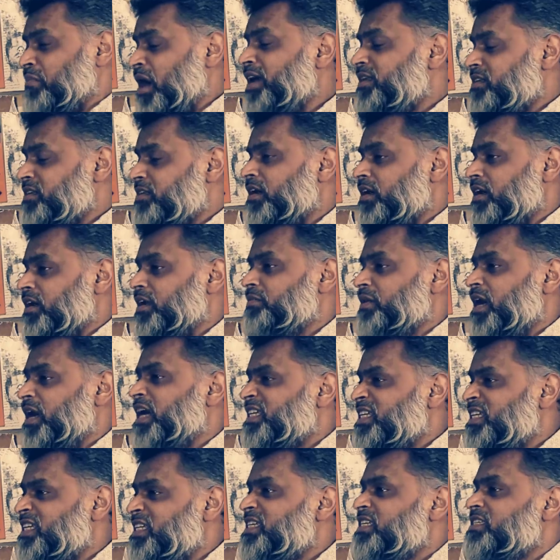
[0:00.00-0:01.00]
my time,
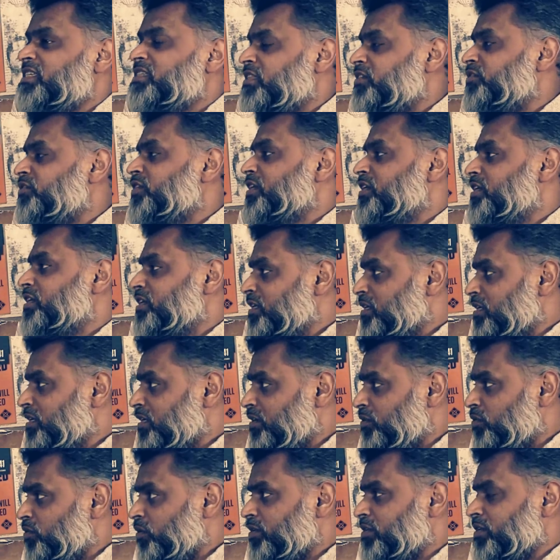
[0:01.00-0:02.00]
at least 3
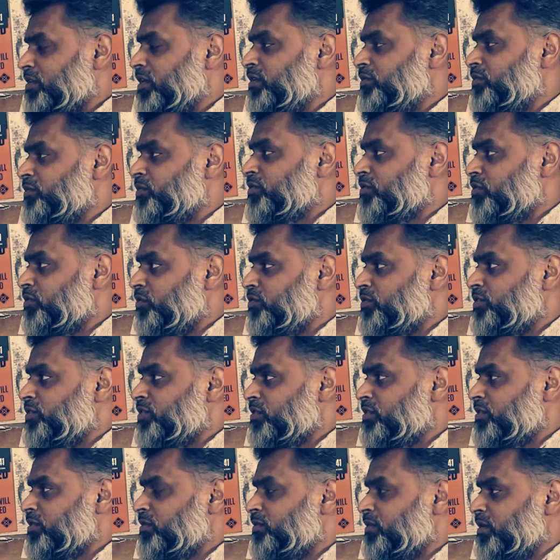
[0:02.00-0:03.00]
Guantanamo
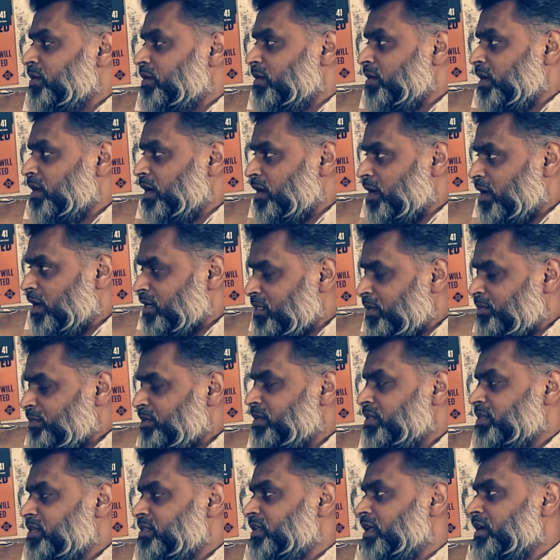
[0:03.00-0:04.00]
soldiers
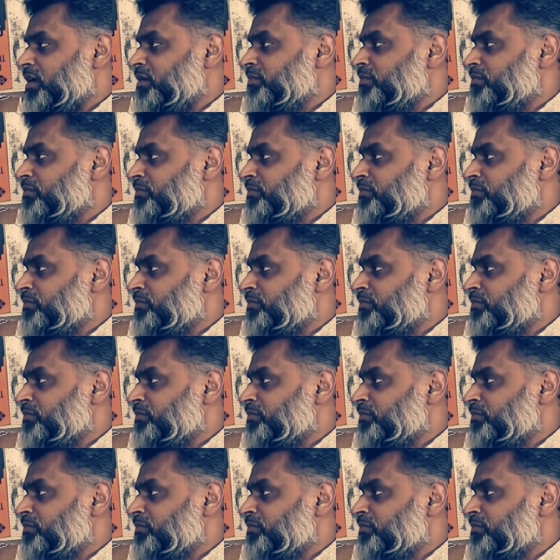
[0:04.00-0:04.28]
accepted Islam.